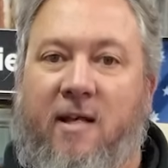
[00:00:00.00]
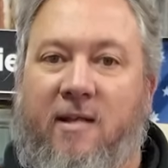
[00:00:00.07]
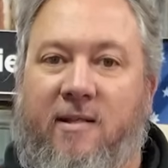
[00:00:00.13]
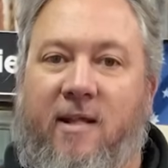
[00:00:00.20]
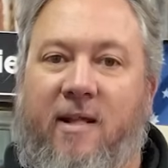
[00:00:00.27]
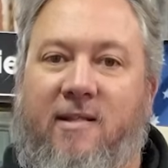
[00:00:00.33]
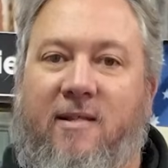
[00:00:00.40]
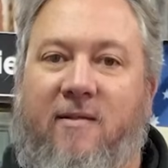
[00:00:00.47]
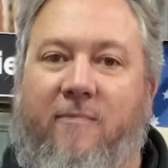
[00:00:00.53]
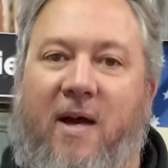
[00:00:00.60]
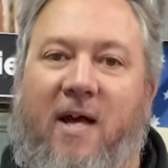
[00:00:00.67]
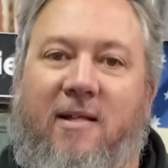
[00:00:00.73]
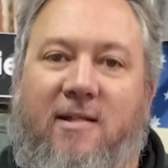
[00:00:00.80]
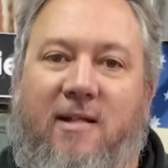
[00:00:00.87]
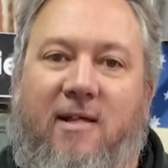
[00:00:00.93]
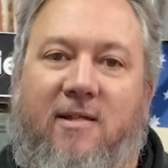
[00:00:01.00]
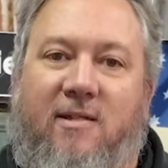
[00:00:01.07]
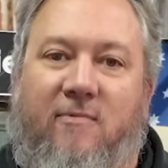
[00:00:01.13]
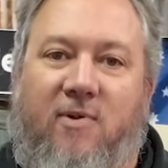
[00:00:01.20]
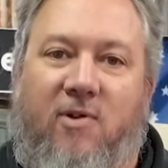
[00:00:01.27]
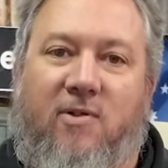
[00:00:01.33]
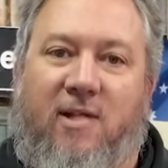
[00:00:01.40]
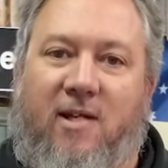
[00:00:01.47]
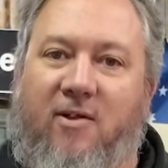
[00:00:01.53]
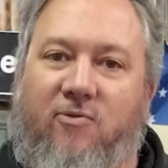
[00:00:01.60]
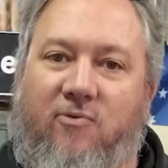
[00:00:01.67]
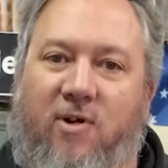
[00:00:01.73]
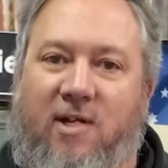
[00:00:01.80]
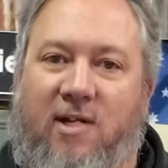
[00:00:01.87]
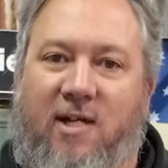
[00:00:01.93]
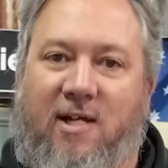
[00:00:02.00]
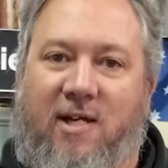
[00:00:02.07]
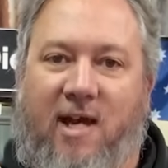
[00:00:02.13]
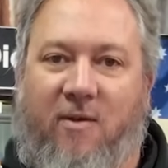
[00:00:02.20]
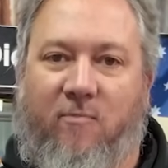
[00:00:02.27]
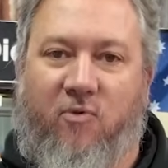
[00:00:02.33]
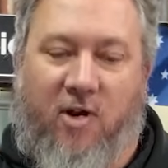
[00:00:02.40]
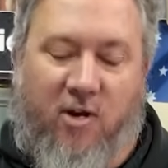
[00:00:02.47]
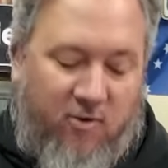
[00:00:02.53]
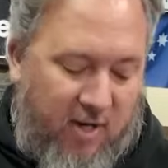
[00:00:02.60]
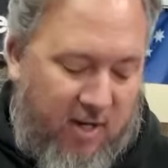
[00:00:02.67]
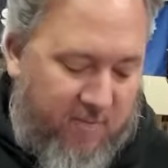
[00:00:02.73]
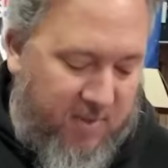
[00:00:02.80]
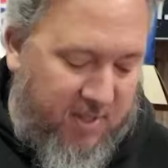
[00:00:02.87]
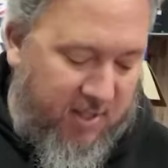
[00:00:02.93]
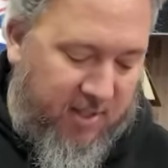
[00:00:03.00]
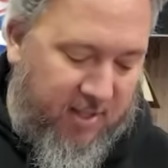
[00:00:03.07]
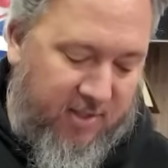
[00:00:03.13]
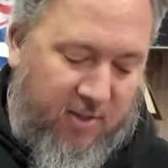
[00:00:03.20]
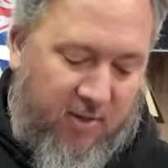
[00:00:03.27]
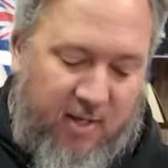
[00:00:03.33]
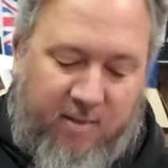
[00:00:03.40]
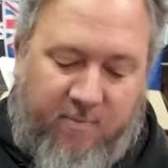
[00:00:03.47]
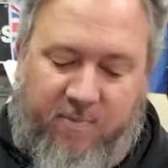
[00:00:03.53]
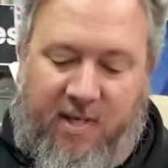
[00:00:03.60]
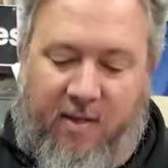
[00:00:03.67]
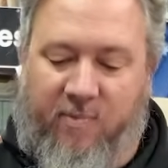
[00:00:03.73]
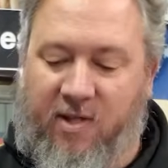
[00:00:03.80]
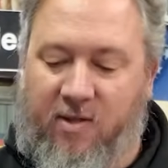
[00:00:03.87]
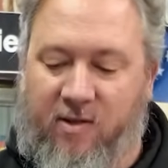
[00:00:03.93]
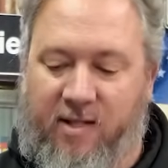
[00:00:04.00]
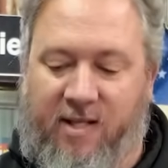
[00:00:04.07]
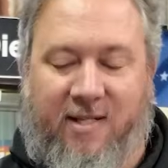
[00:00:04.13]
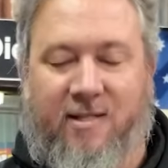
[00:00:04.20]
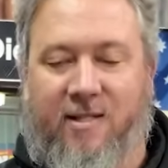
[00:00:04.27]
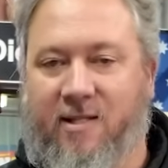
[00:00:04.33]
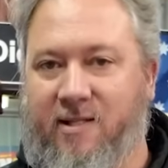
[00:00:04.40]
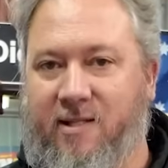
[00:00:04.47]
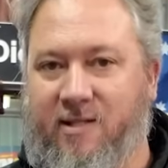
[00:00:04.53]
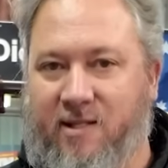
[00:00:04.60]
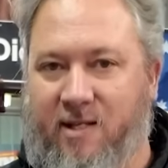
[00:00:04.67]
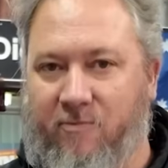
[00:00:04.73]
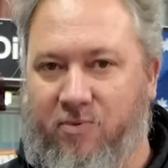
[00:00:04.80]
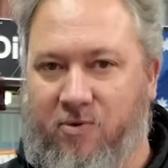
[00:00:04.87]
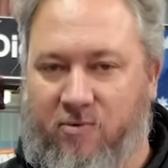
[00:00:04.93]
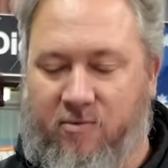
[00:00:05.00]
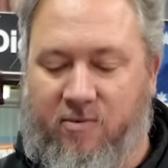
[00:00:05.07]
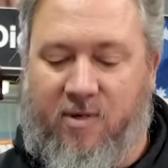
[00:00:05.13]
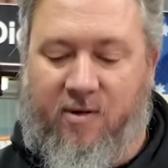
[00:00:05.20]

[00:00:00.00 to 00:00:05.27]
So that's the basics of using a 3D CAD program to design something like this. This is simple.